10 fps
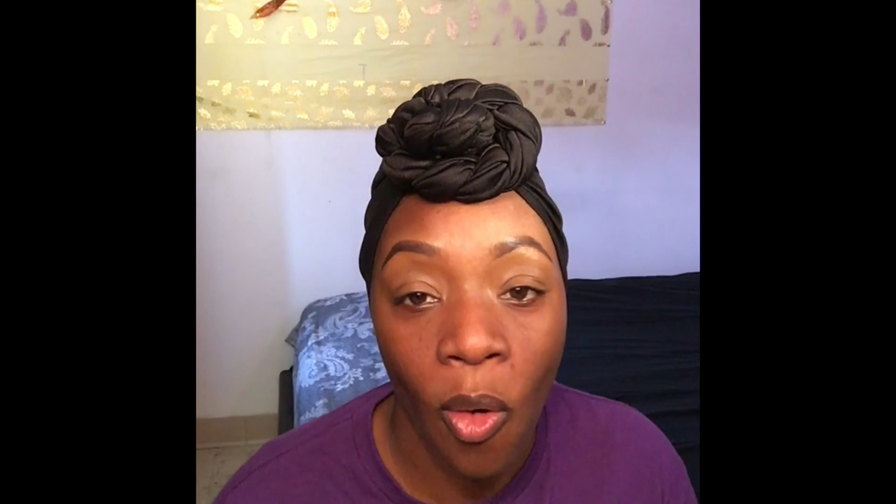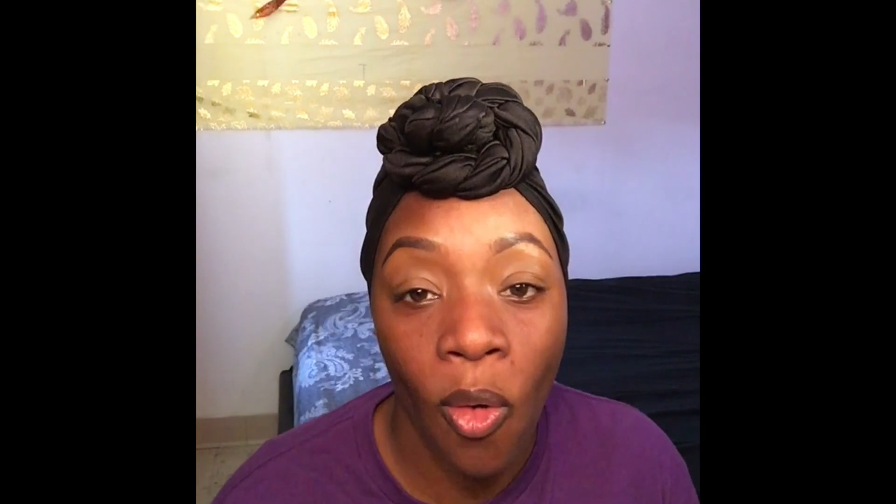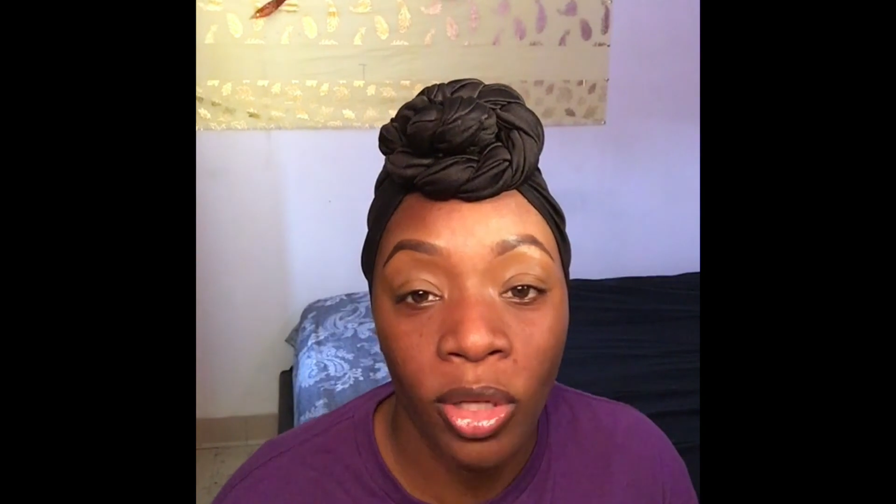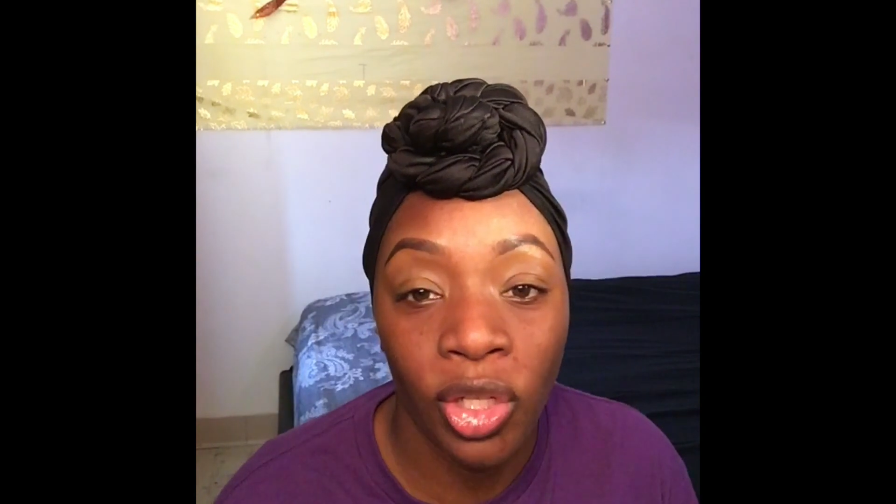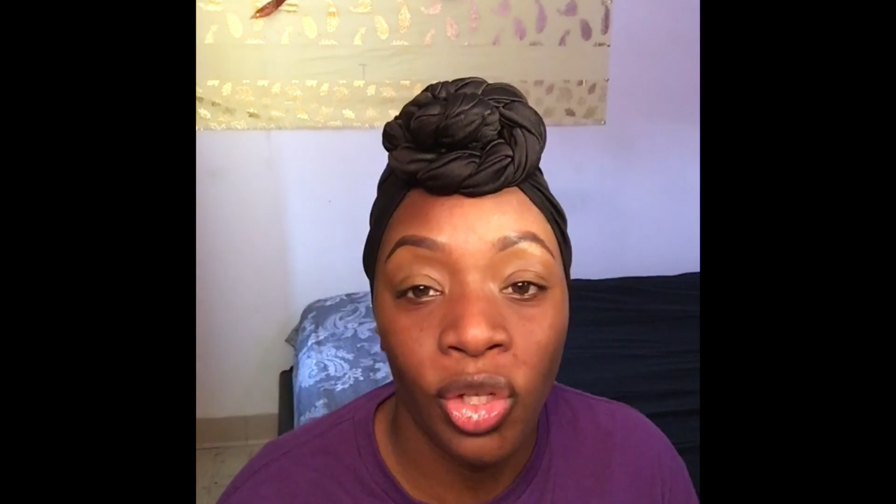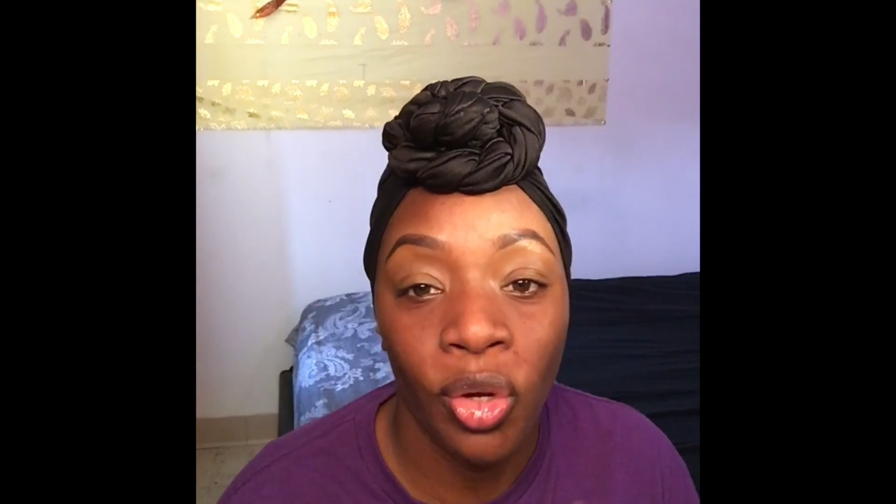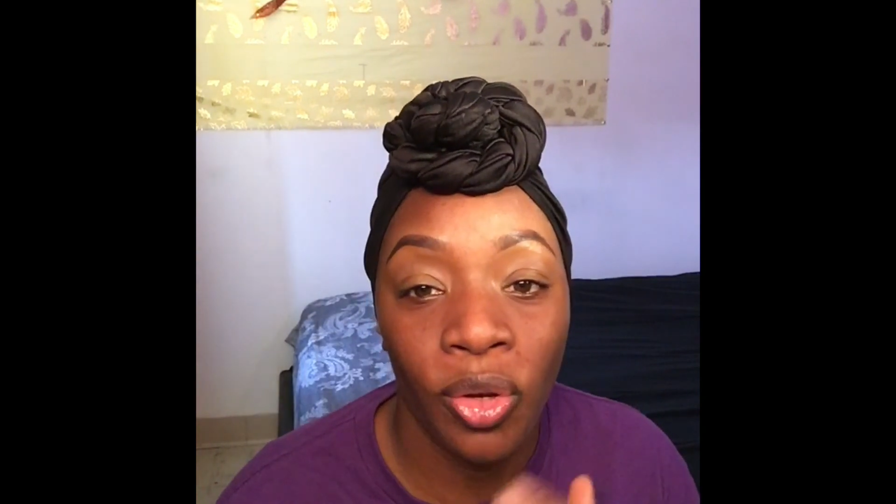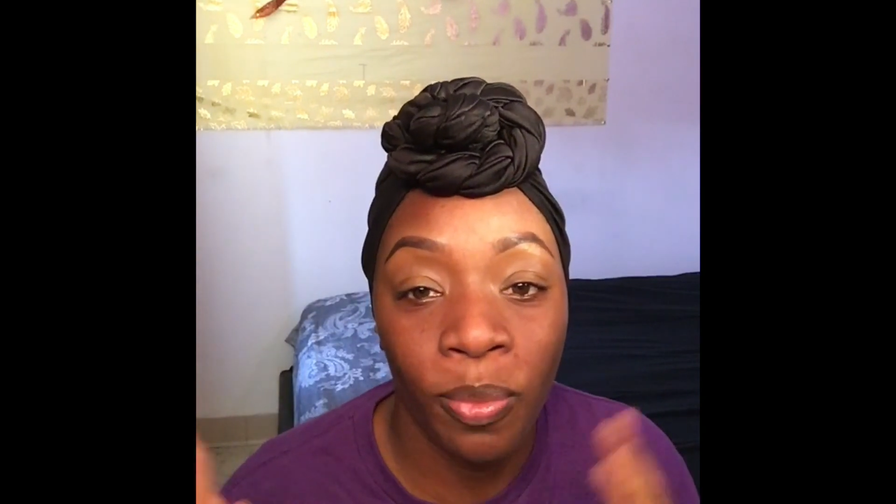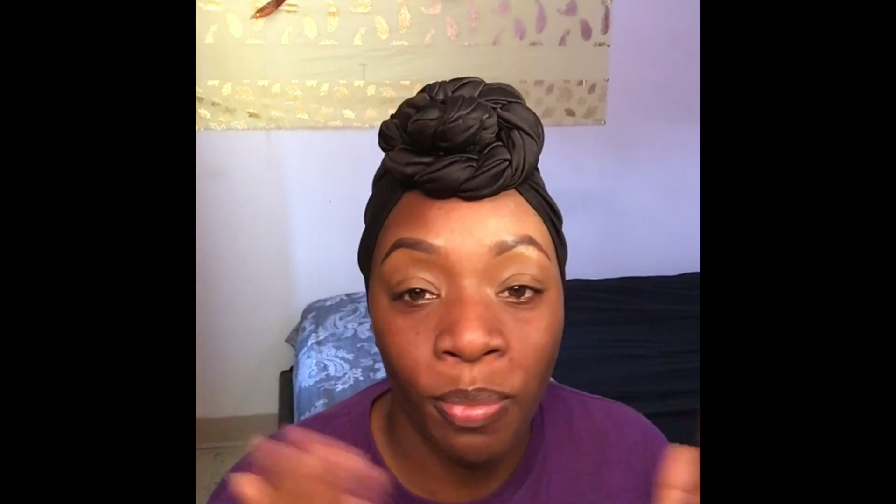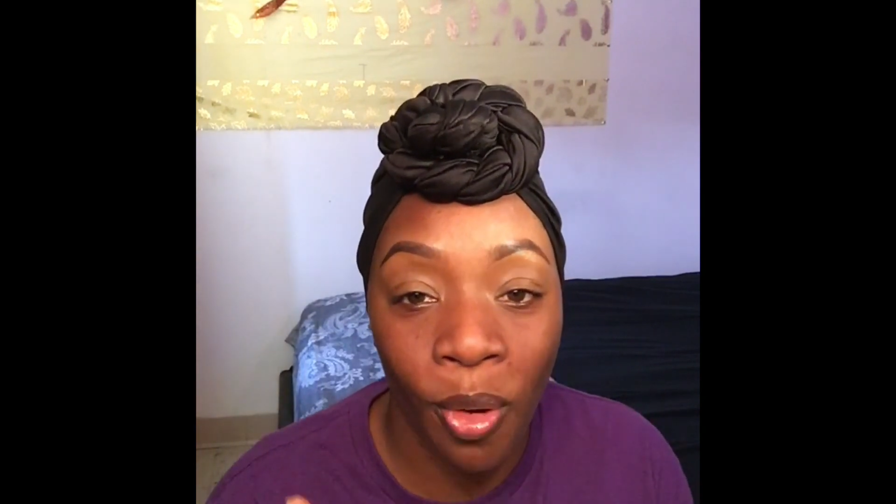or to show
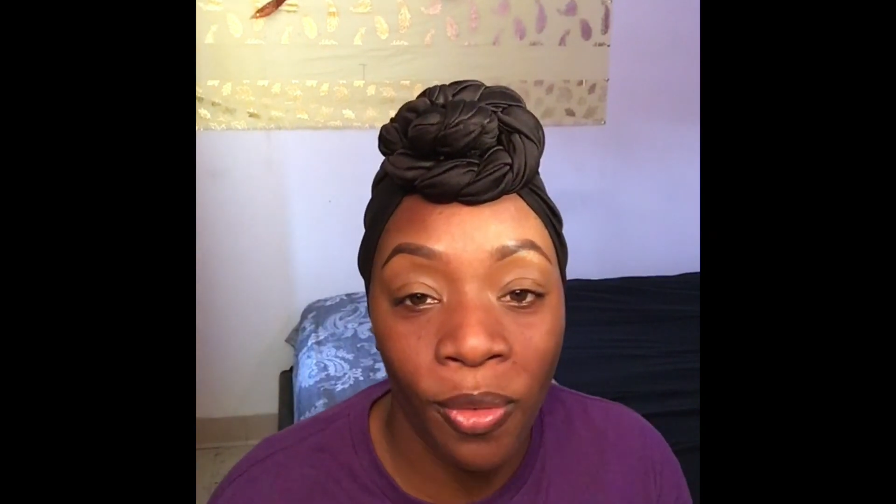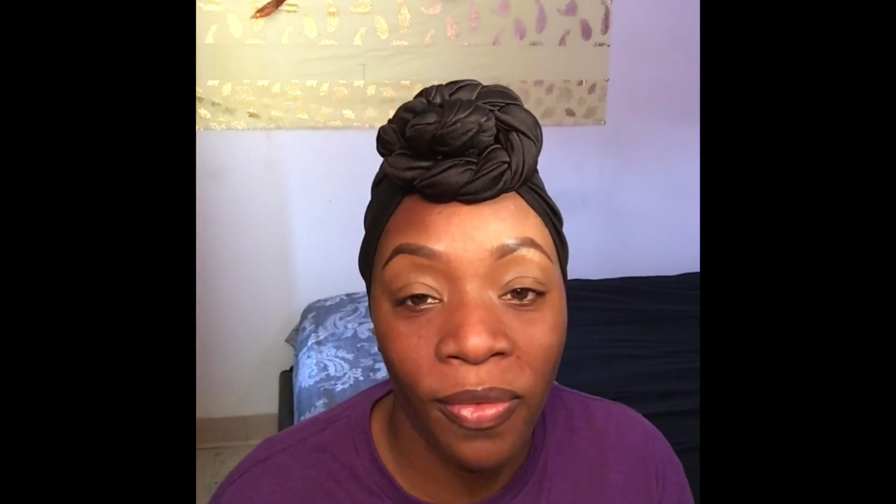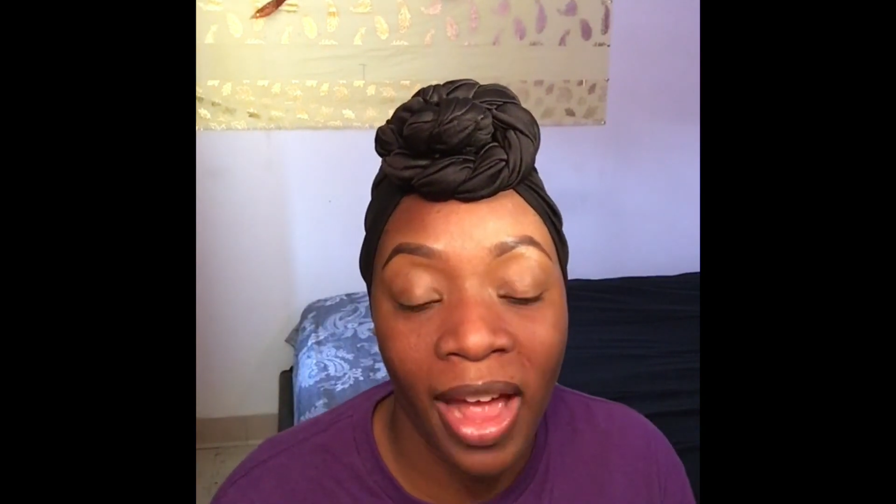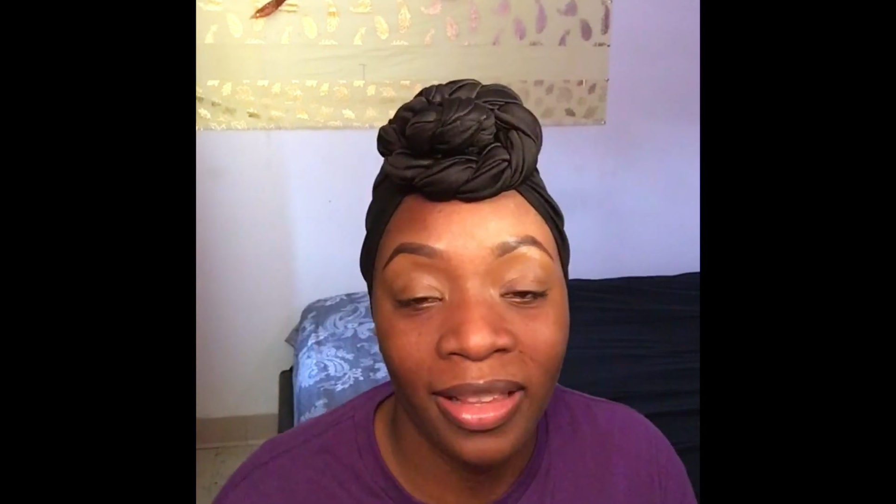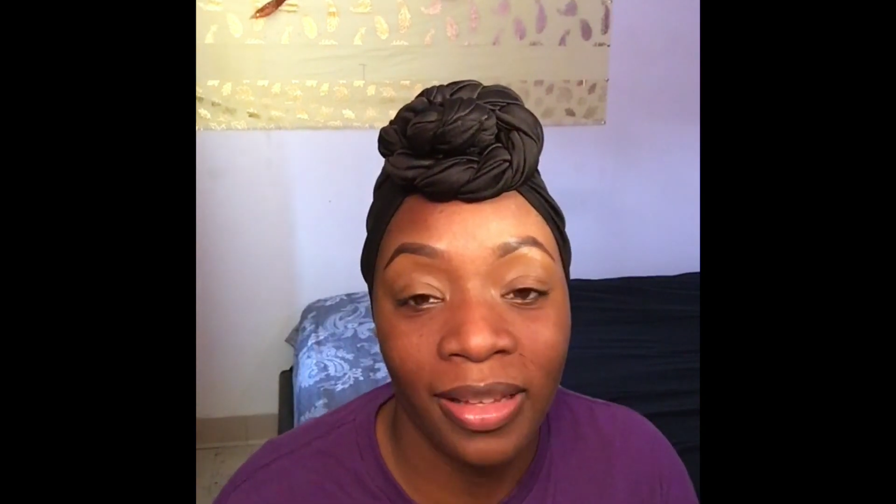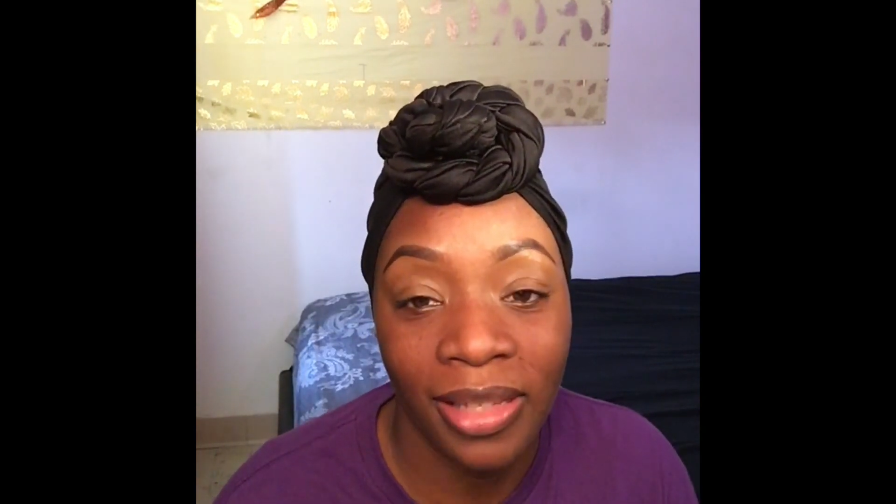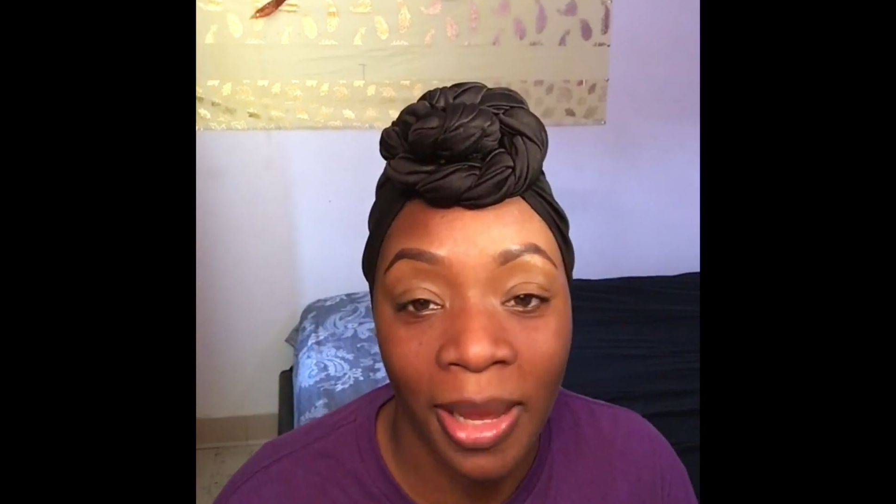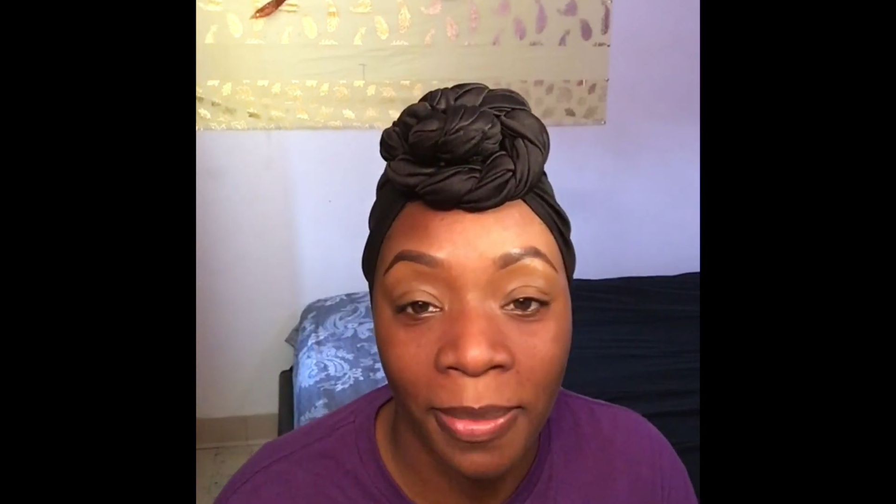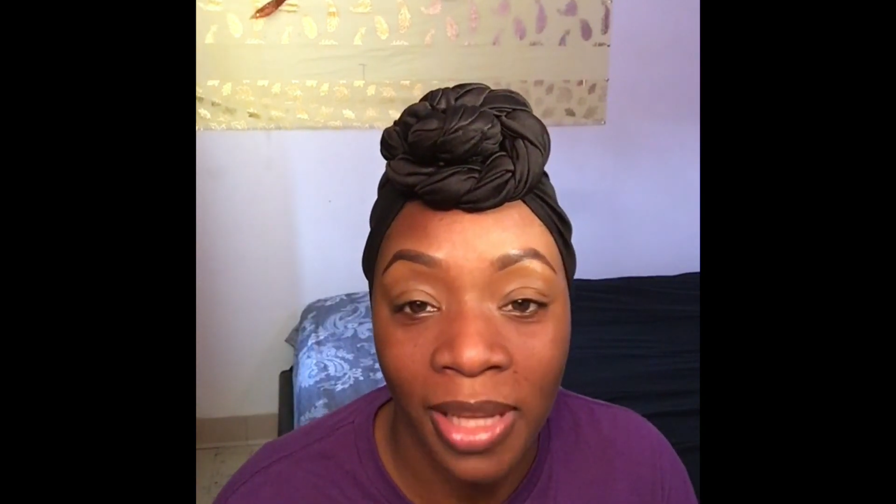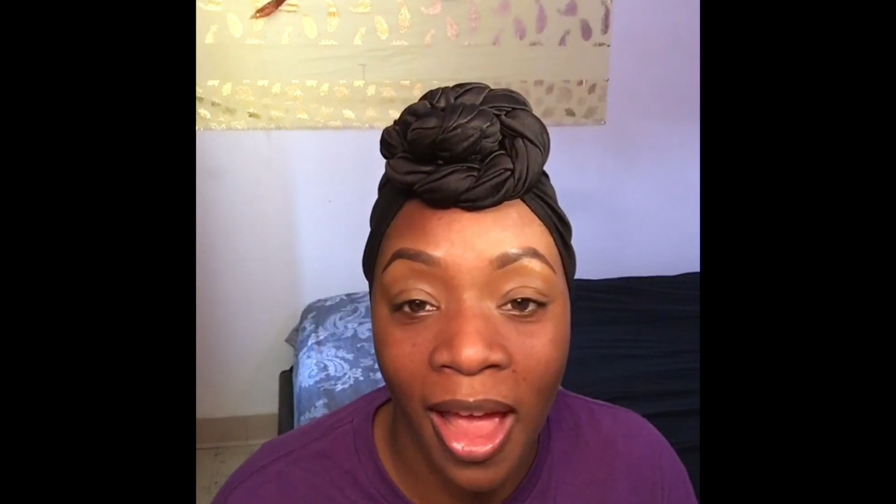you both at the
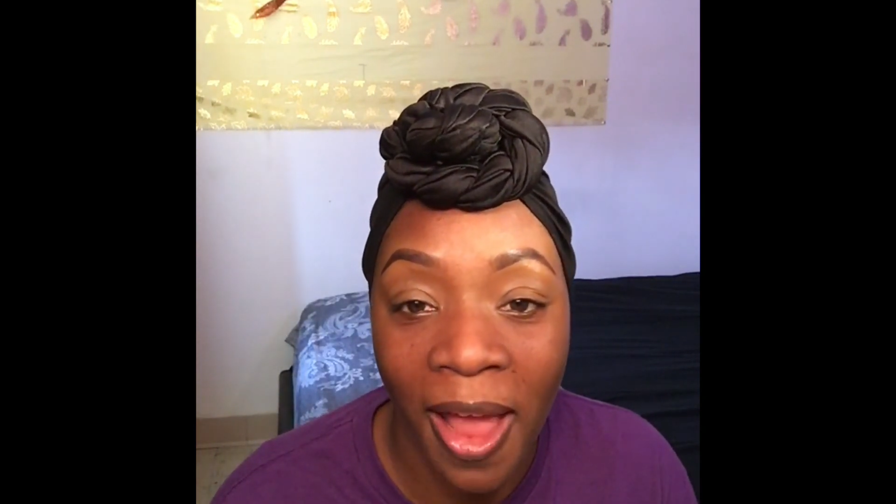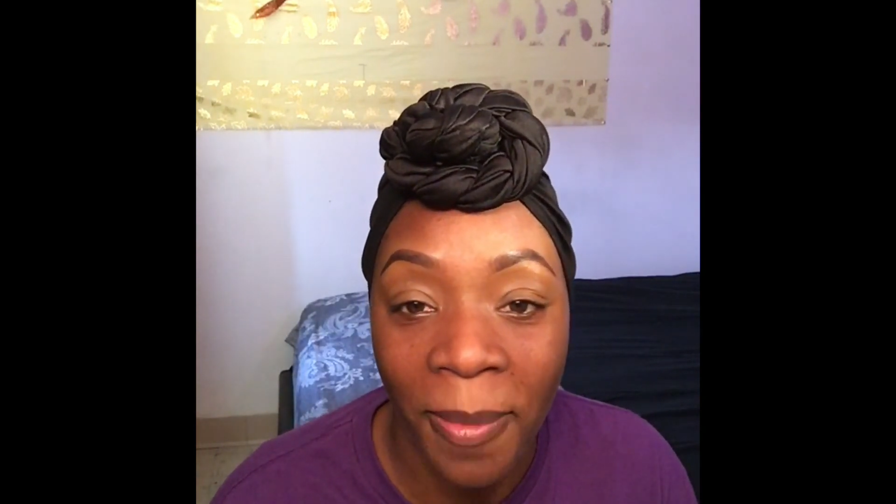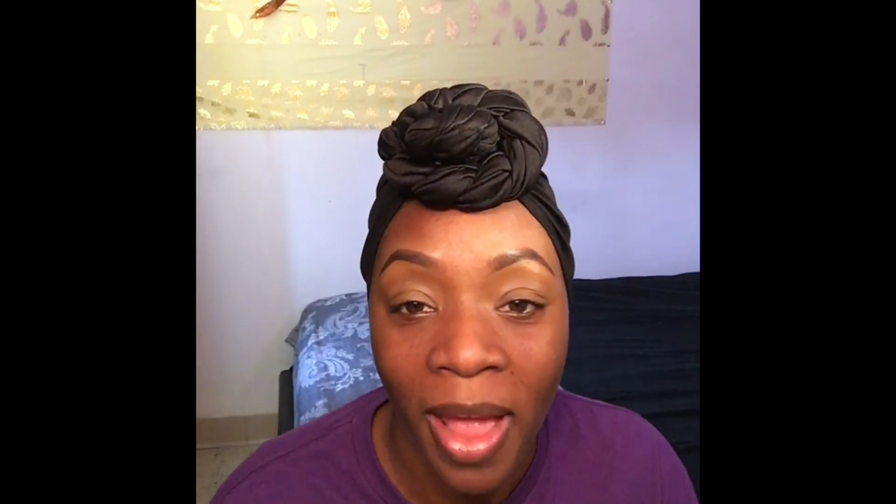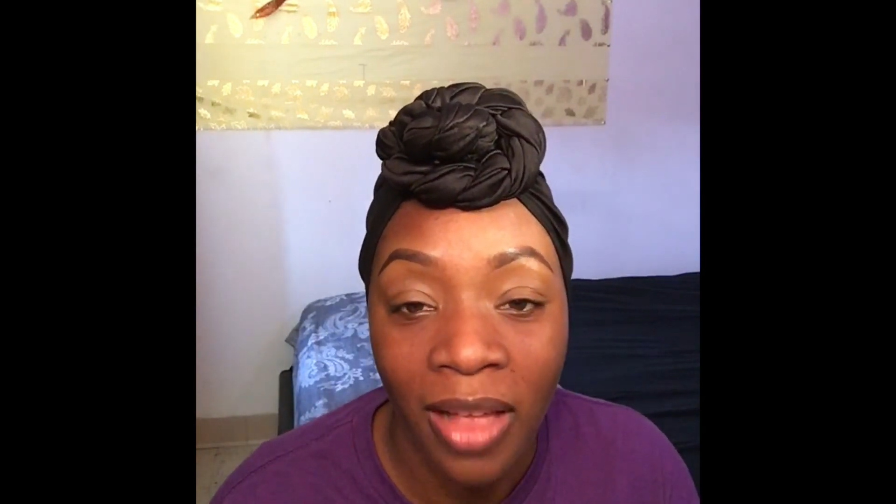same time,